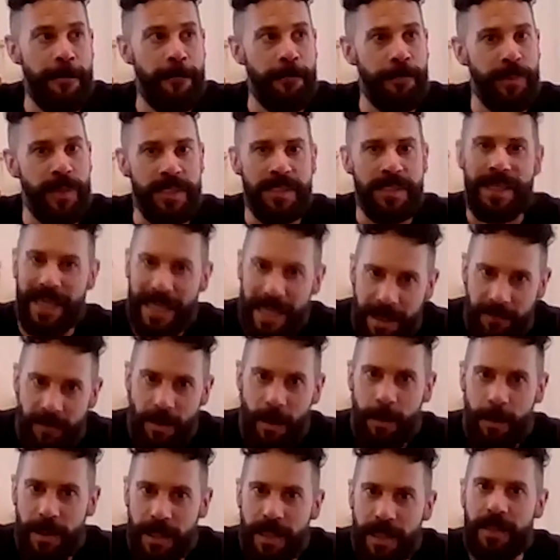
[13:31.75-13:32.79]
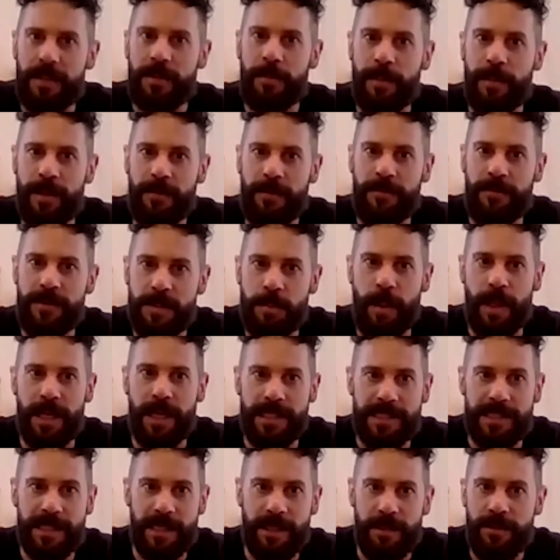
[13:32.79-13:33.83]
So they give up a little bit of the
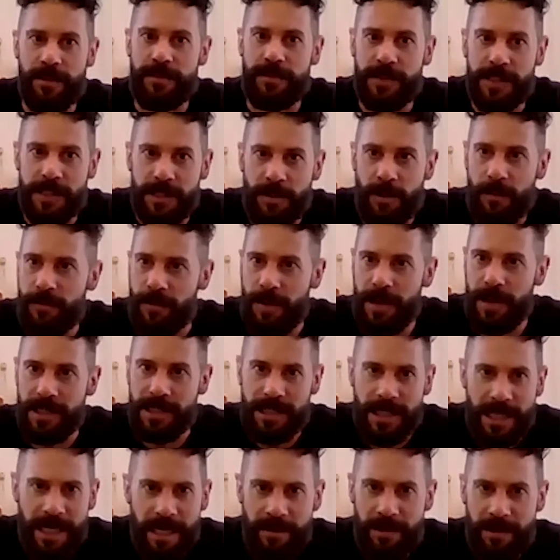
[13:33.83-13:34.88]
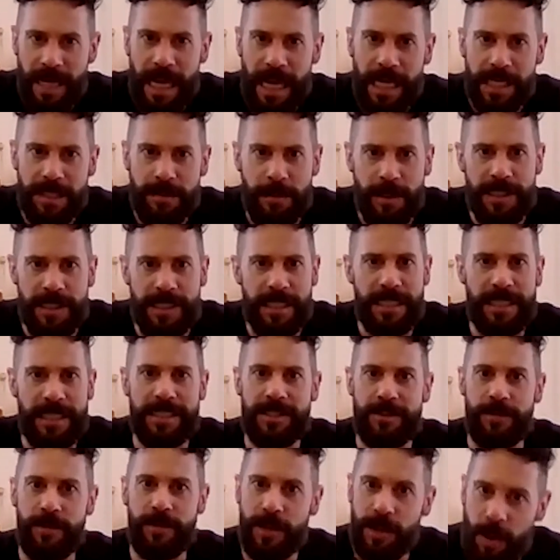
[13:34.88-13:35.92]
space they use for software engineering
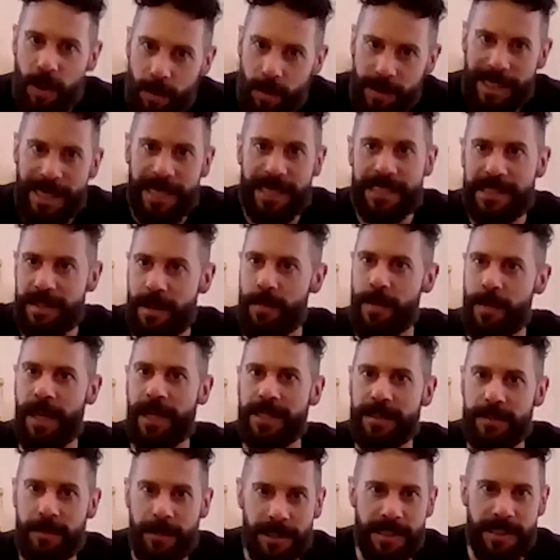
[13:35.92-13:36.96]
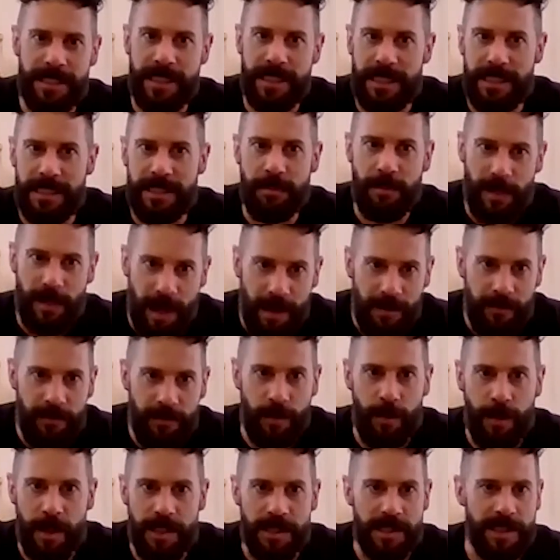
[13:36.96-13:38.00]
expertise to accommodate some expertise in
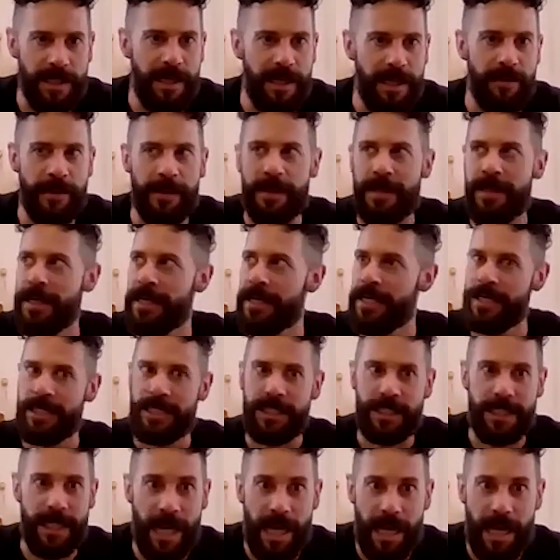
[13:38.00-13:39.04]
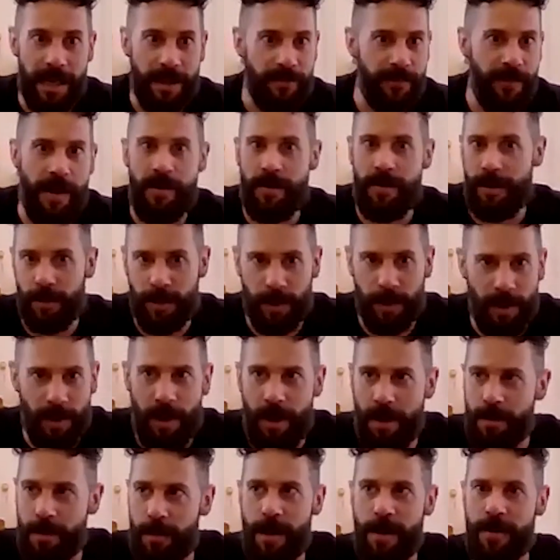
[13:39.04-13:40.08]
platform engineering. Shared variable
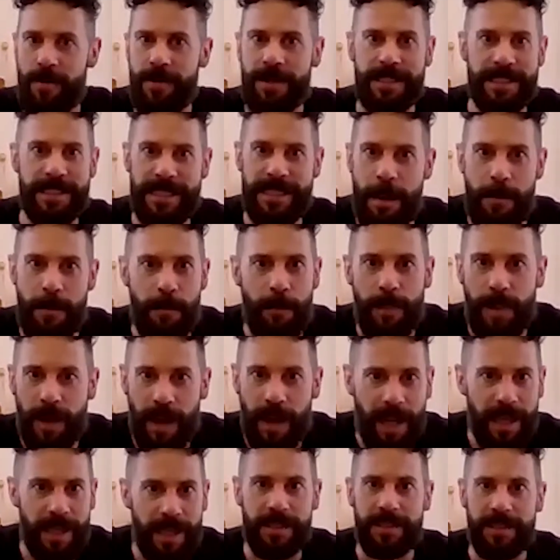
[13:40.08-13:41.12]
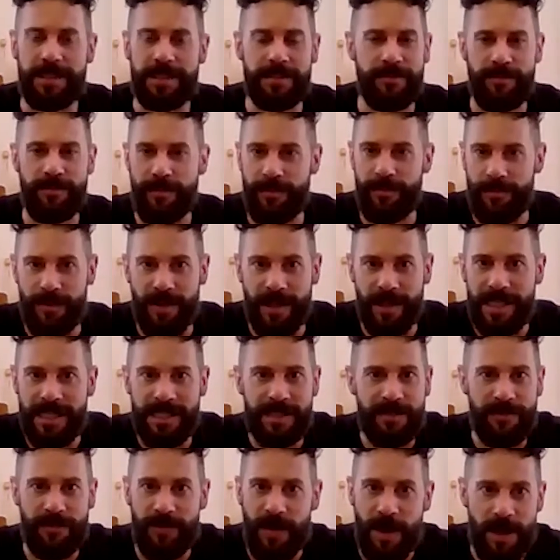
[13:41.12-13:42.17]
libraries, templates,
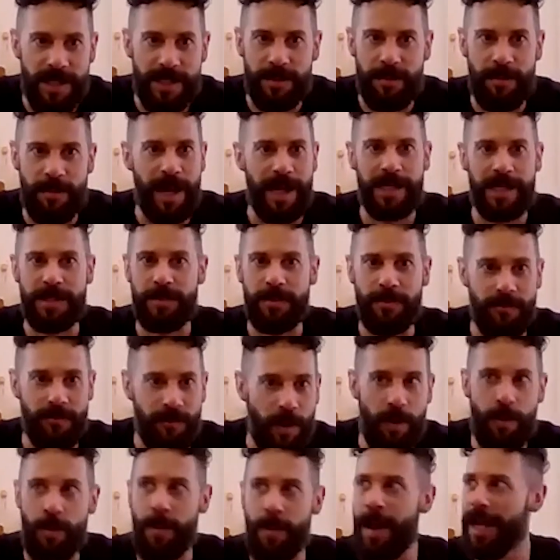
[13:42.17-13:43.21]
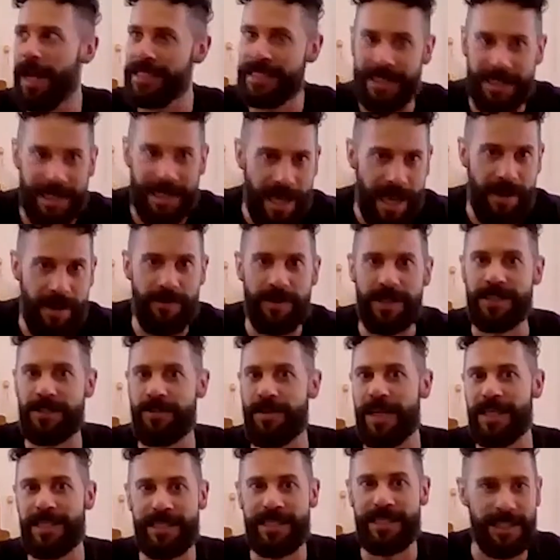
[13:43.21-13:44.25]
release version management, rollbacks, canary
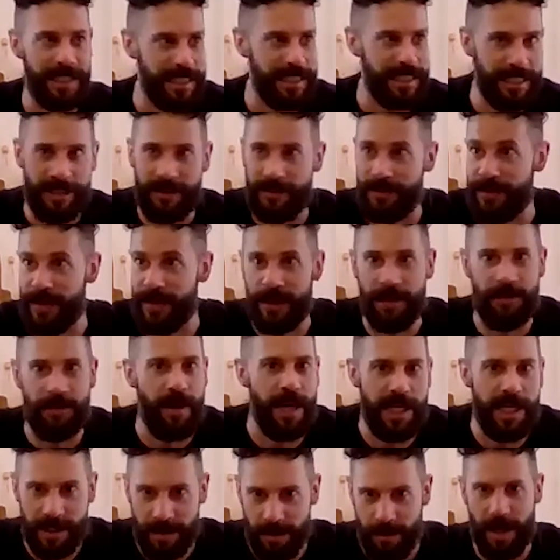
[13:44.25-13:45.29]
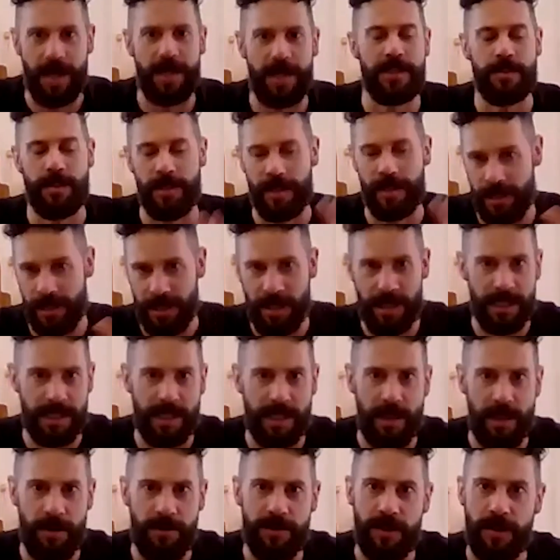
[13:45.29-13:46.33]
strategies, configuration management, the list
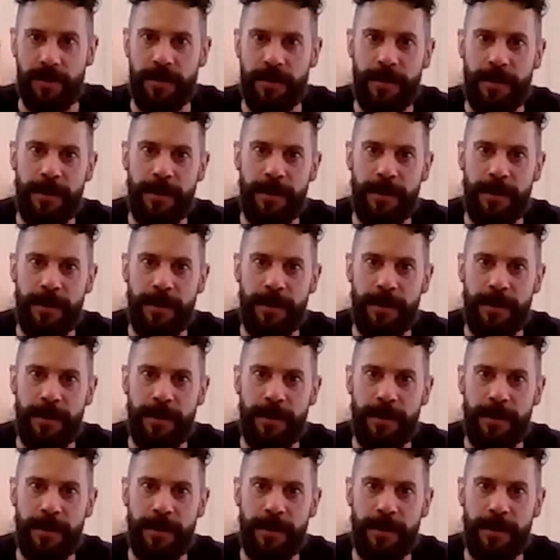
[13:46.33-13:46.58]
goes on.